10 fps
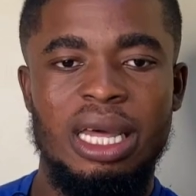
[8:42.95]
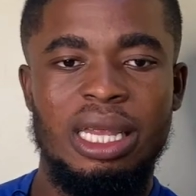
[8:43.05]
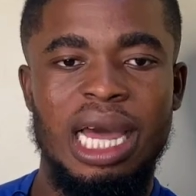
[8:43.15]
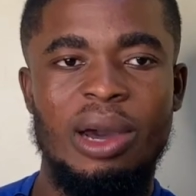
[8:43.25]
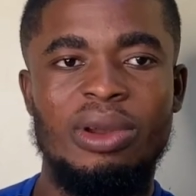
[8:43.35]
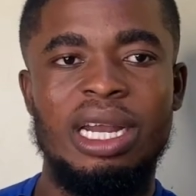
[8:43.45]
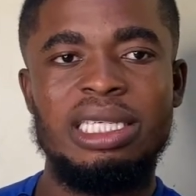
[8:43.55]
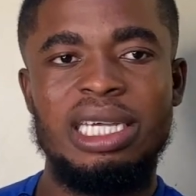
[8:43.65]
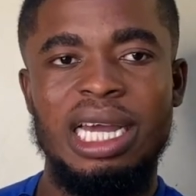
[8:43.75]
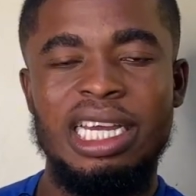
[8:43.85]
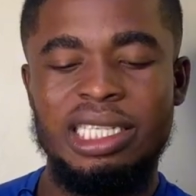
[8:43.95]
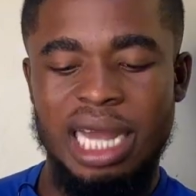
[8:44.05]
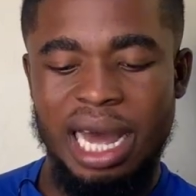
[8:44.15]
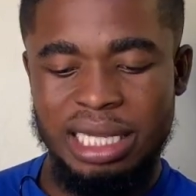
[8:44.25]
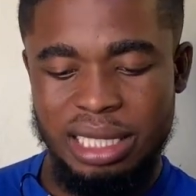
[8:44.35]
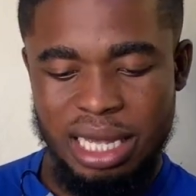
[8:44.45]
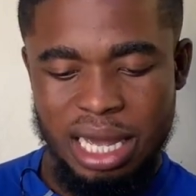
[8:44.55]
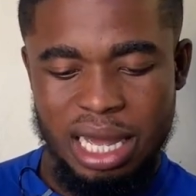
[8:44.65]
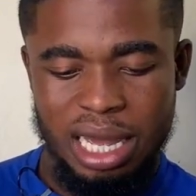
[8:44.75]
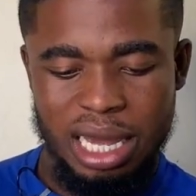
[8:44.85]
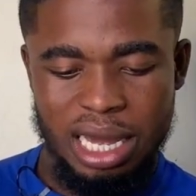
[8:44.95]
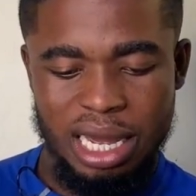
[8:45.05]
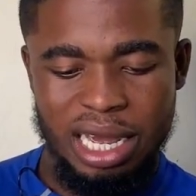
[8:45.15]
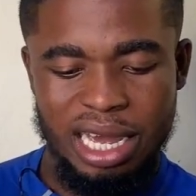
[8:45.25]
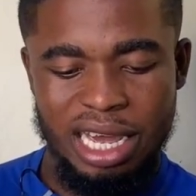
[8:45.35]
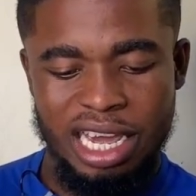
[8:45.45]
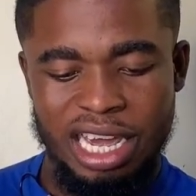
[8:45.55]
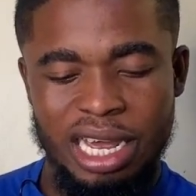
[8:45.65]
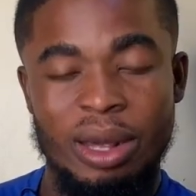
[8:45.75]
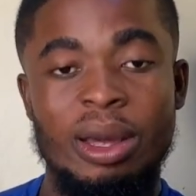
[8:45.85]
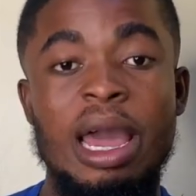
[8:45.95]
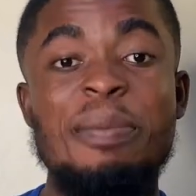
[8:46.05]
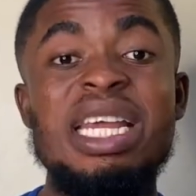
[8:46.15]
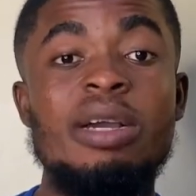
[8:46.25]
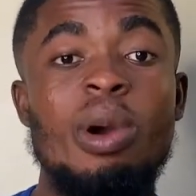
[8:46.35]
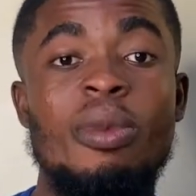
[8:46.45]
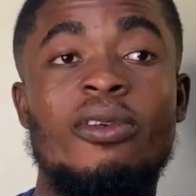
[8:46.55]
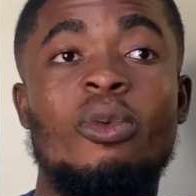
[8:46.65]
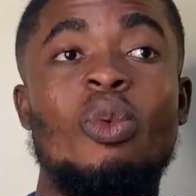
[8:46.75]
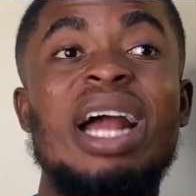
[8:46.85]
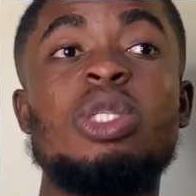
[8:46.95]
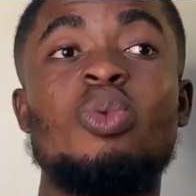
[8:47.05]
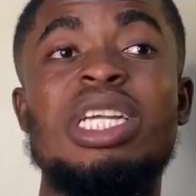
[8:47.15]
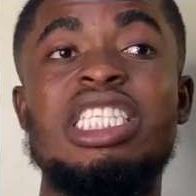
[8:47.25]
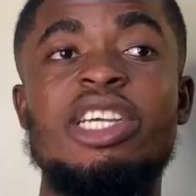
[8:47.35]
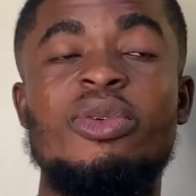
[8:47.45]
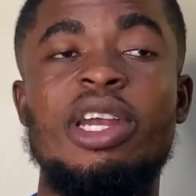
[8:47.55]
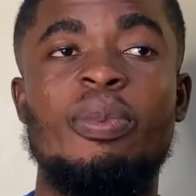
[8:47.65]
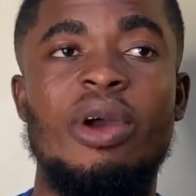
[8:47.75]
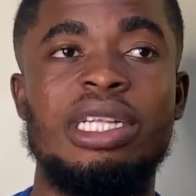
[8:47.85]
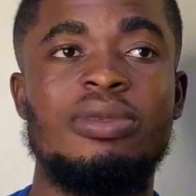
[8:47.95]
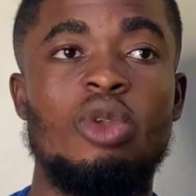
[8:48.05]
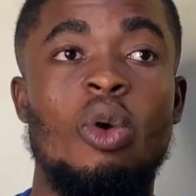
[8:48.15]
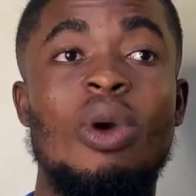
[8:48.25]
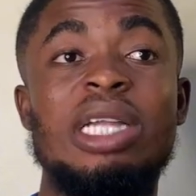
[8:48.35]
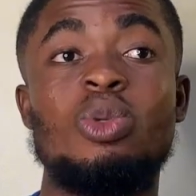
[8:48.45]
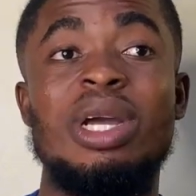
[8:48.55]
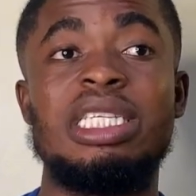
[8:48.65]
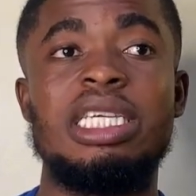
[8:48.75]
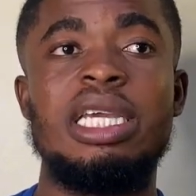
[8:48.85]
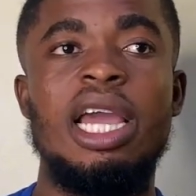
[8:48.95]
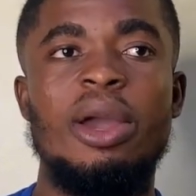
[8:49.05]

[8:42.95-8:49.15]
now this college has a minimum of 120 grade point or 120